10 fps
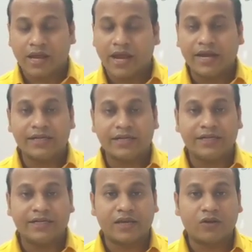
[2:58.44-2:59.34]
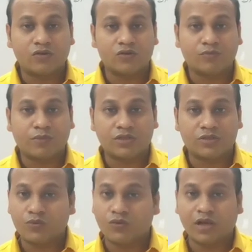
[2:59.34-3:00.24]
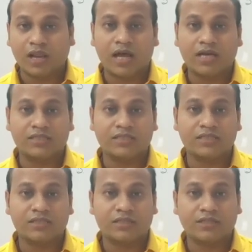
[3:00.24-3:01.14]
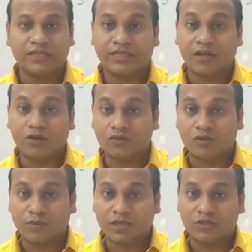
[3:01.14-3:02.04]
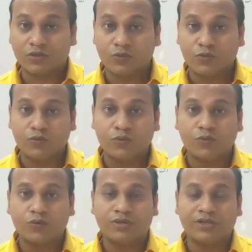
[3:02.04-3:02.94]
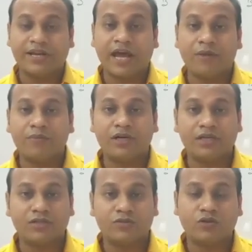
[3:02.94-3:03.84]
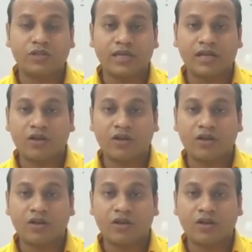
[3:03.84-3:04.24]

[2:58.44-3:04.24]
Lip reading: and it can also pass through glass, it can also pass through diamond. So there are